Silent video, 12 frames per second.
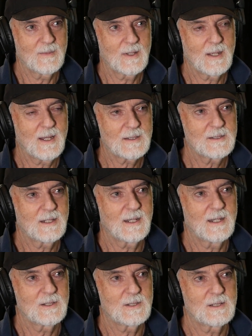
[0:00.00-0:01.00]
casting
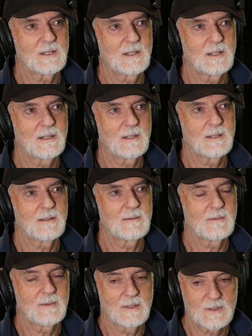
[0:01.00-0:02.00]
agency
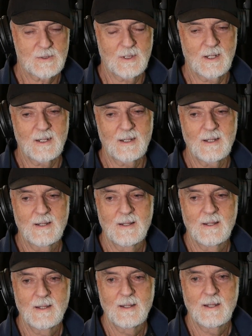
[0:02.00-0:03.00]
in Australia.
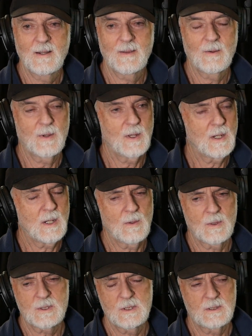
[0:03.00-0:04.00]
And they went, oh,
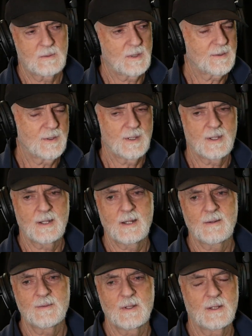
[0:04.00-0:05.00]
well, she's,
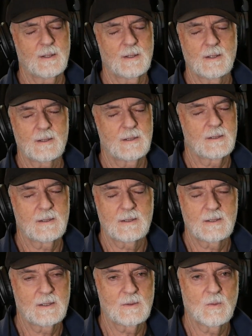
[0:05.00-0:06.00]
3.5? No. She
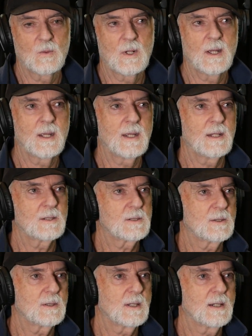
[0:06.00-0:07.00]
said she's way
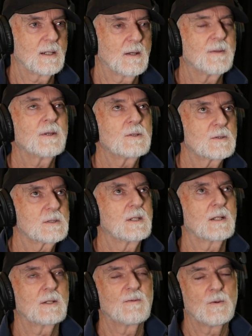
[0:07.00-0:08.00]
too young. I think she was
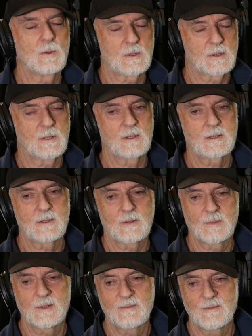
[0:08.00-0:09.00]
nearly 4. Sorry,
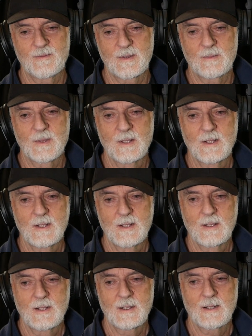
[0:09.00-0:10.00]
told a bit of a fib.
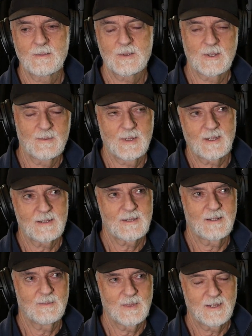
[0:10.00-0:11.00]
Trying to make it
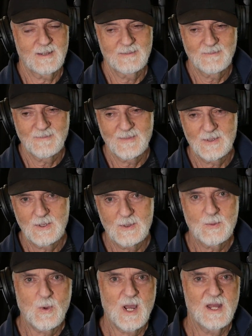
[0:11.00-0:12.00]
sound better. She
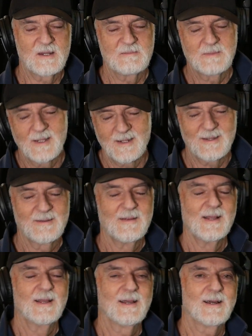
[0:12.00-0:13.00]
was 1. No.
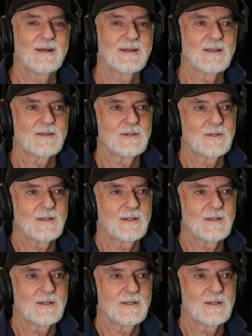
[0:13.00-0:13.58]
They